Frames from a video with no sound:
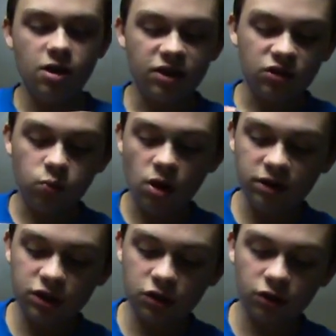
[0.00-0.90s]
This one
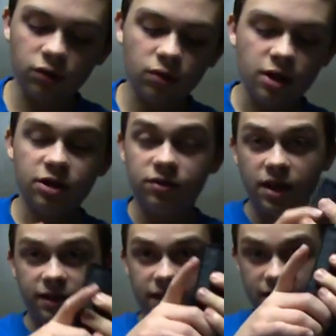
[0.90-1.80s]
screw, you
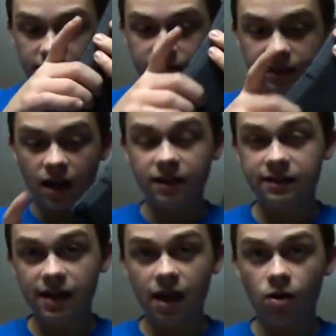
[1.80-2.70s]
take the insides
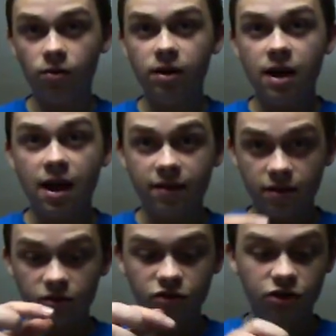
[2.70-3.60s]
out, and then
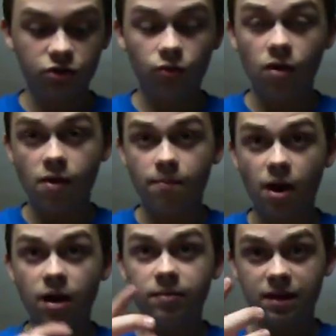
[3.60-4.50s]
there's a screw on the
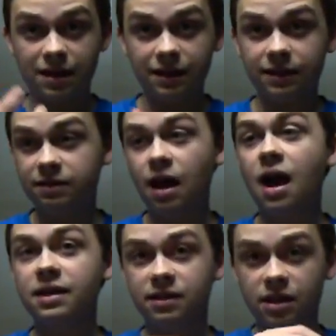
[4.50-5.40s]
bottom of the
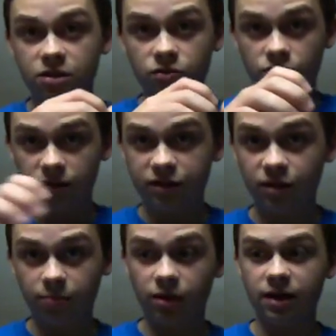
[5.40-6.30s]
insides that you do to
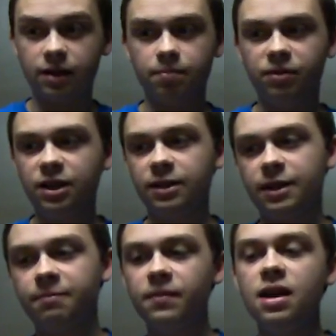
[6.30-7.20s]
separate it
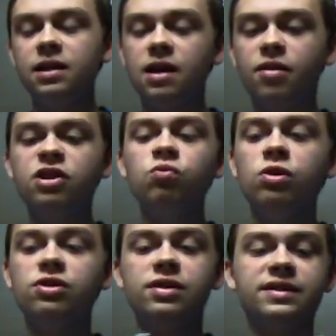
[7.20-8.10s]
completely. Now this one
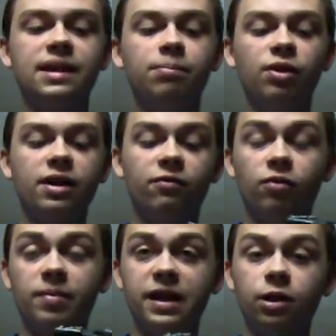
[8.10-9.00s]
you can separate it
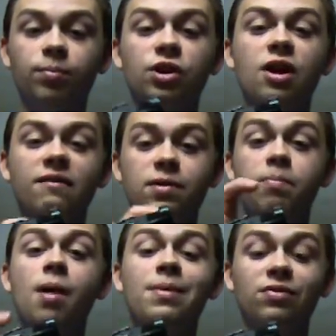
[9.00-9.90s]
from here, but you have to
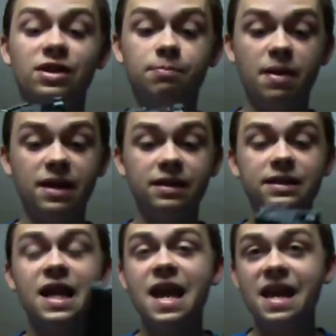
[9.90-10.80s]
pop out these
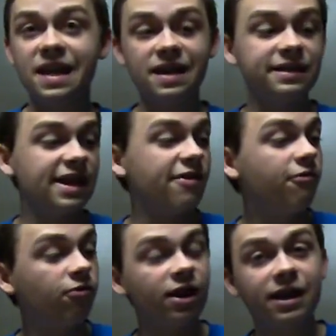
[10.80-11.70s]
pins, and it is a
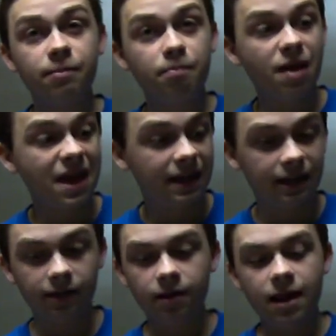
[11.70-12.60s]
freaking
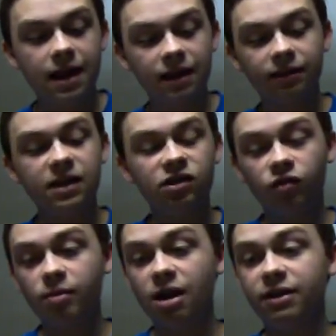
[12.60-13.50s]
pain, and it leaks
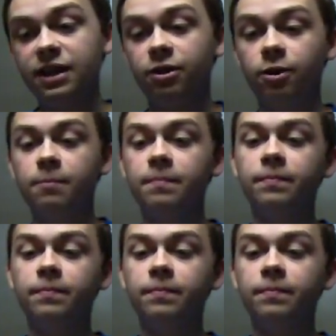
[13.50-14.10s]
from out here.